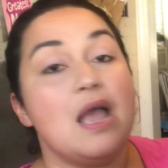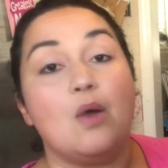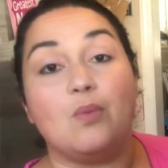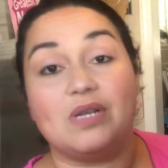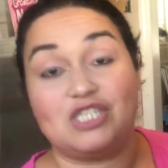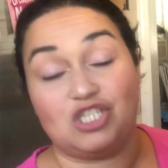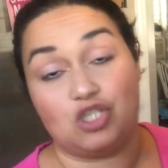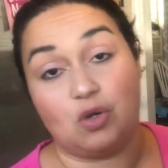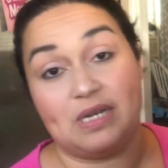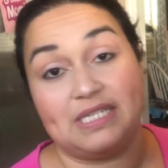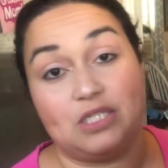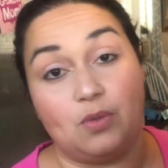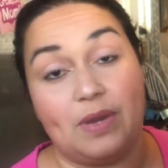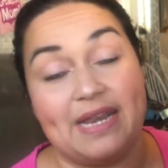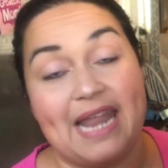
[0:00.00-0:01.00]
which
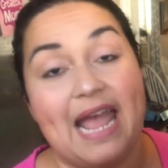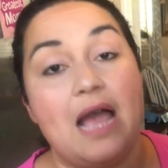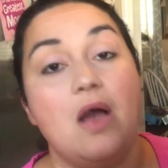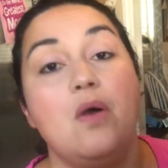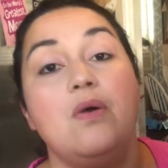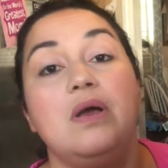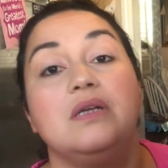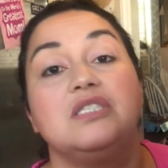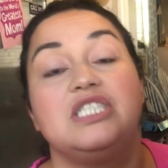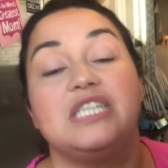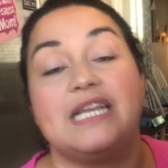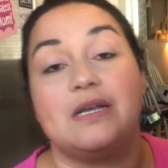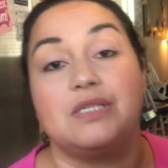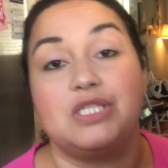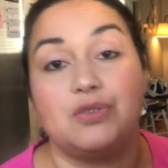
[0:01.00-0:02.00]
Jonah's doing now.
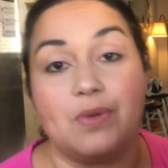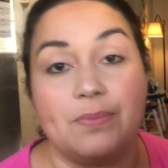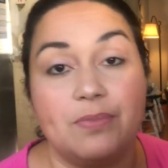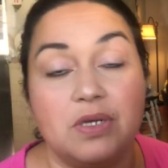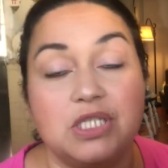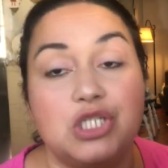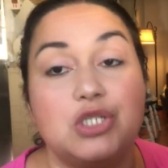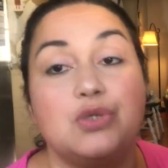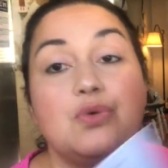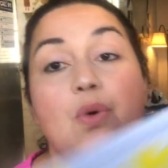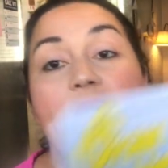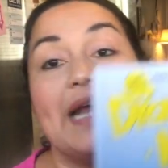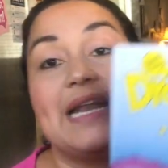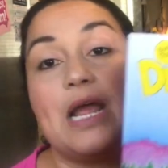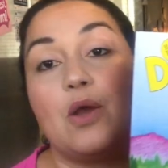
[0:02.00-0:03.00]
JL's doing book two
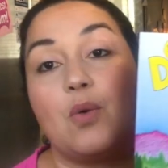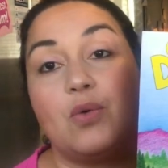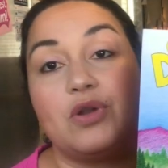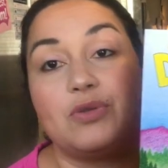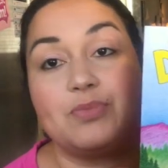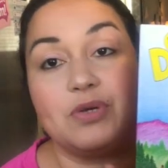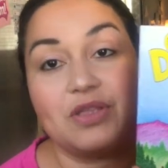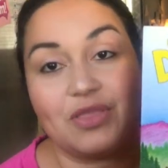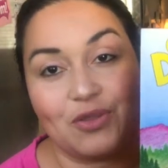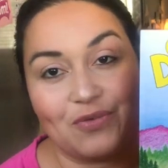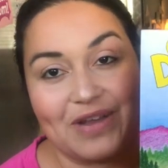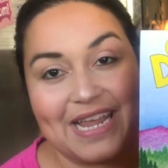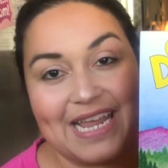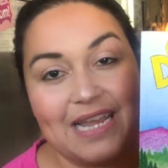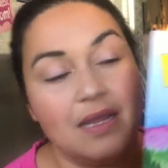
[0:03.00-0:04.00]
and I ordered book
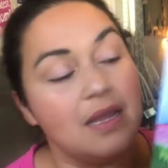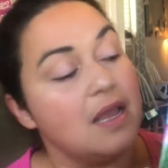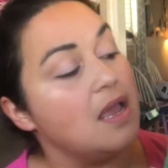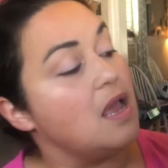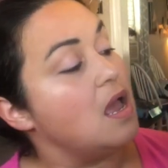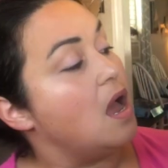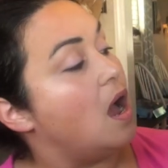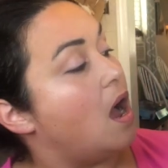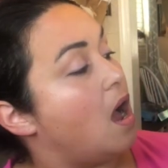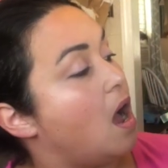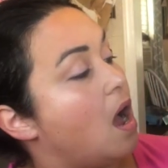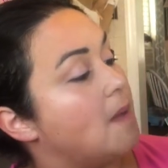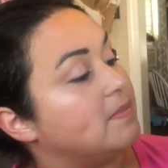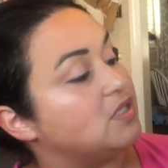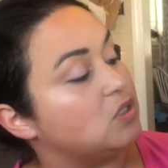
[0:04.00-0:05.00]
three.
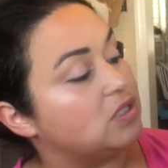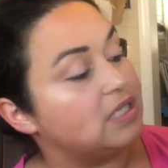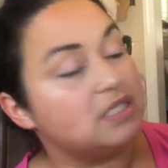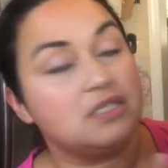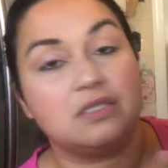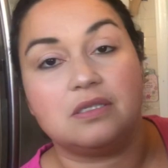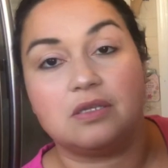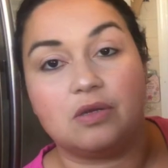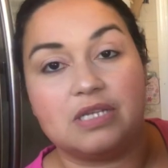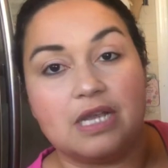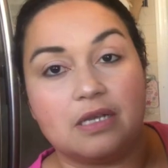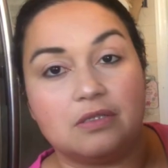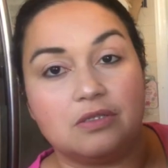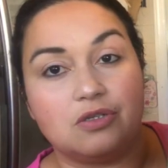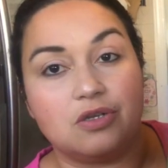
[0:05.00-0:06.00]
Um, so this, so
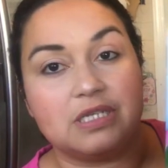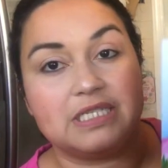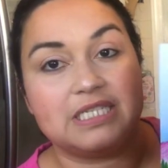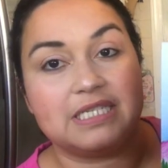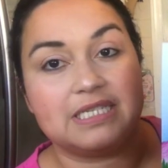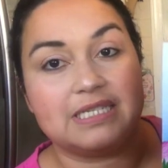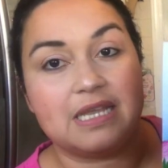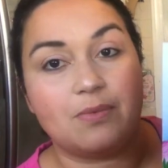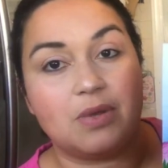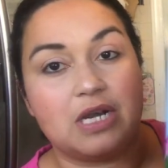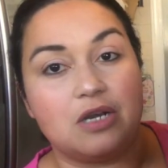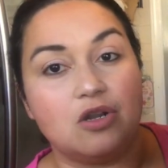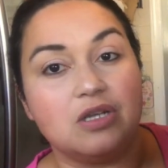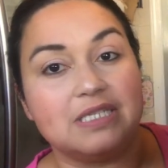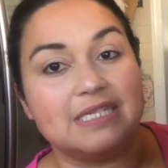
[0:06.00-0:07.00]
you, you can just see what it
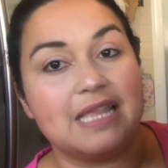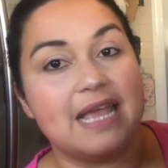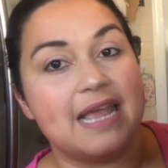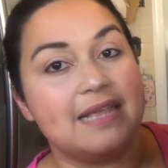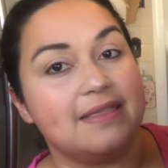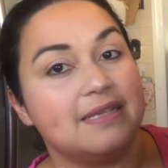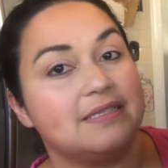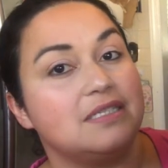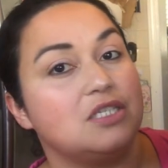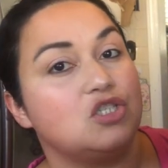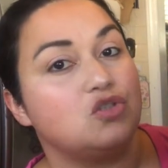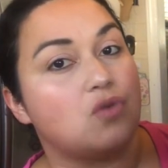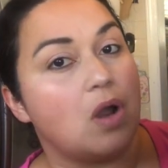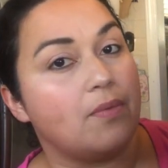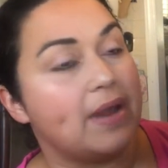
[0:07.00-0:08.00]
looks like. This is a
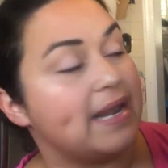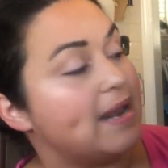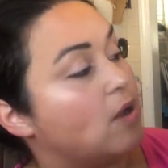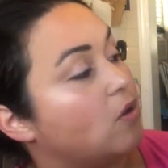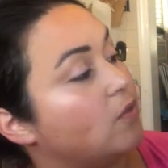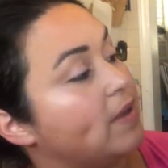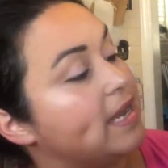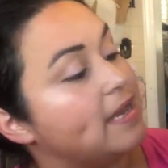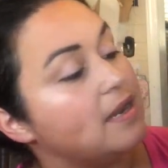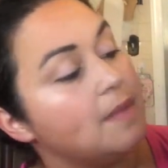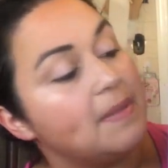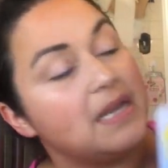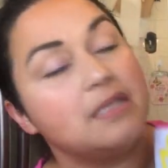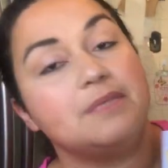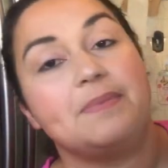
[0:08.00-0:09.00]
Draw Write Now
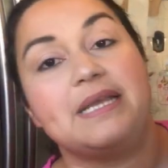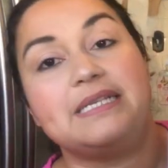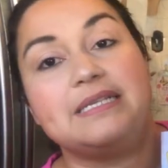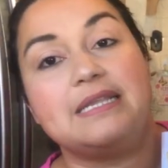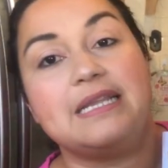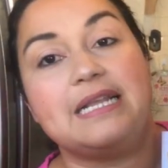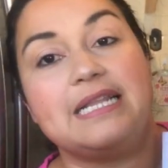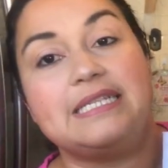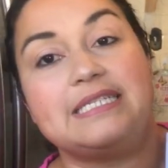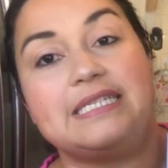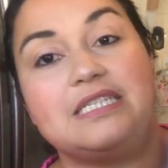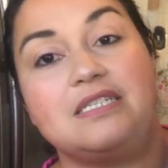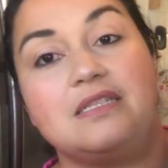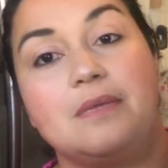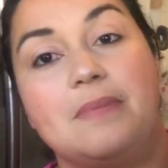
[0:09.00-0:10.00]
curriculum and it's basically
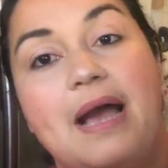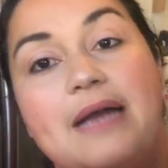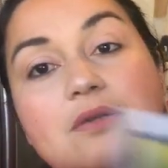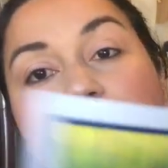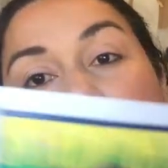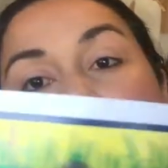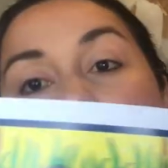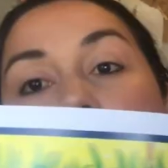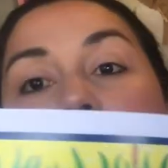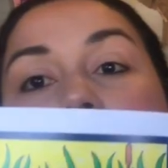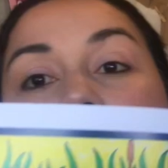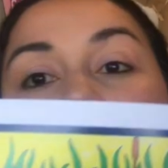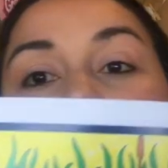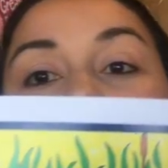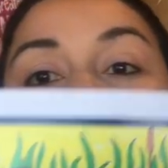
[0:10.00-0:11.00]
teaching them how to
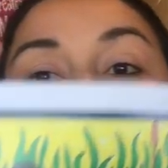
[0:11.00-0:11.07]
draw